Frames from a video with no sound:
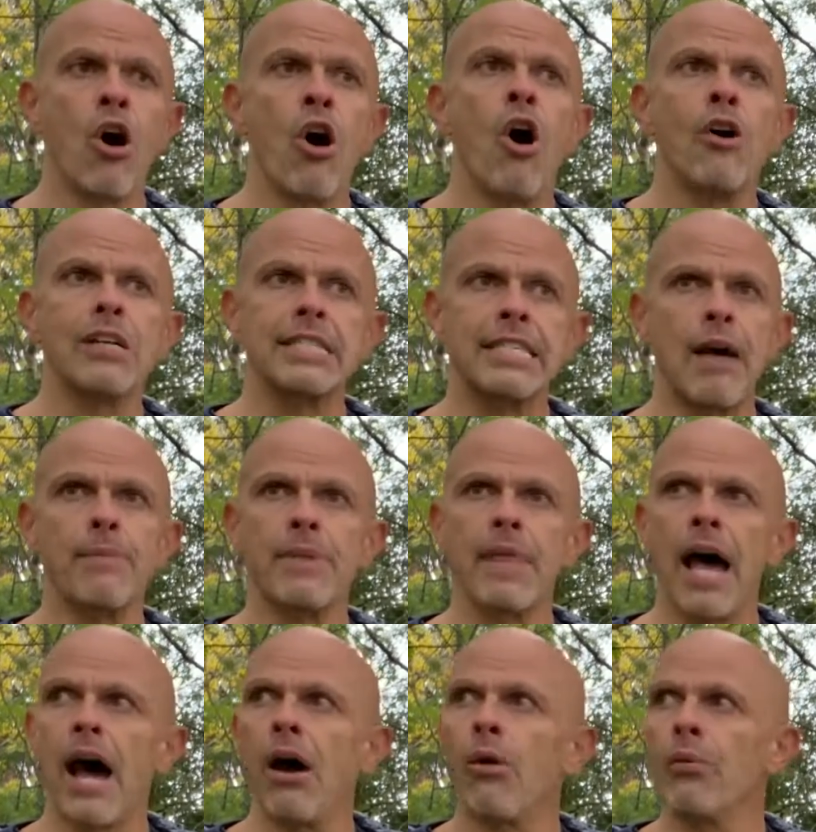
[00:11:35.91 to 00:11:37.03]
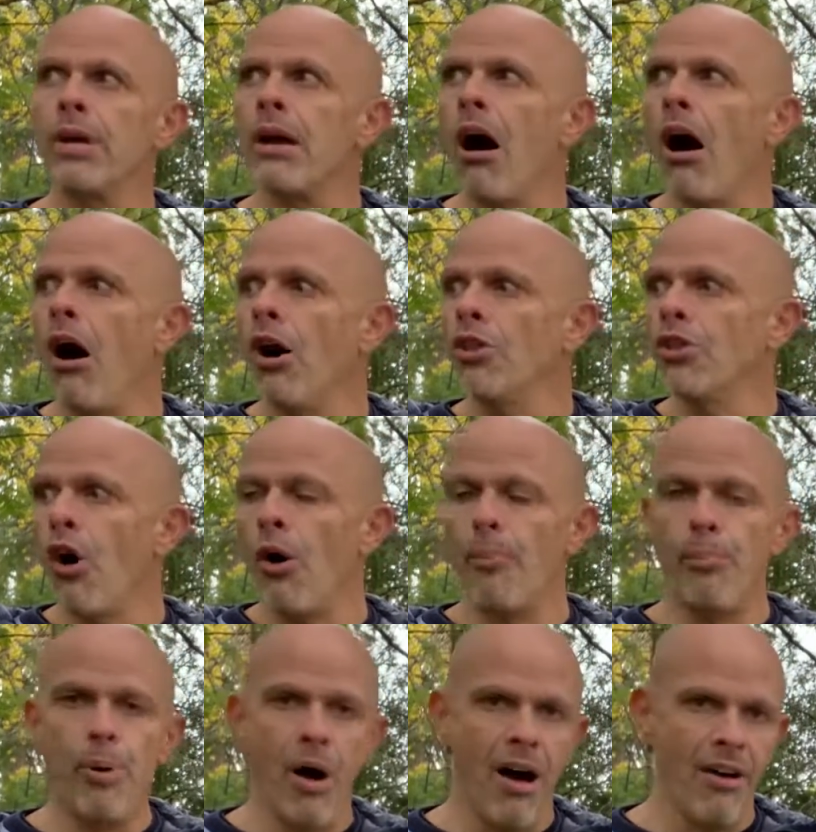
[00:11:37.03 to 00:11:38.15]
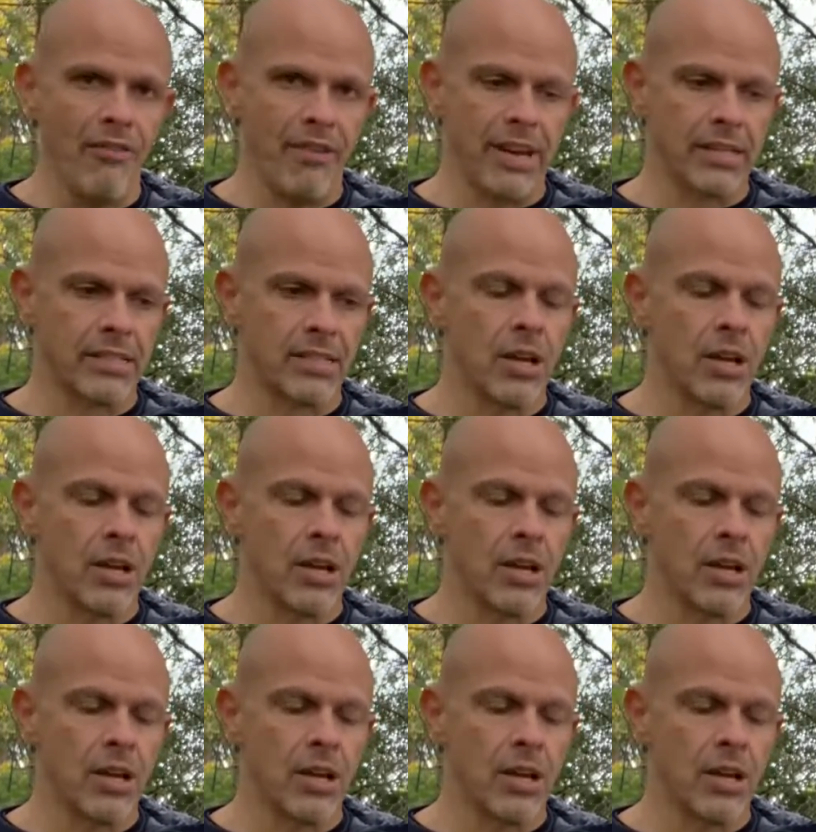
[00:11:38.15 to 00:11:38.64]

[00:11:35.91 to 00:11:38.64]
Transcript: Accept that we are not perfect.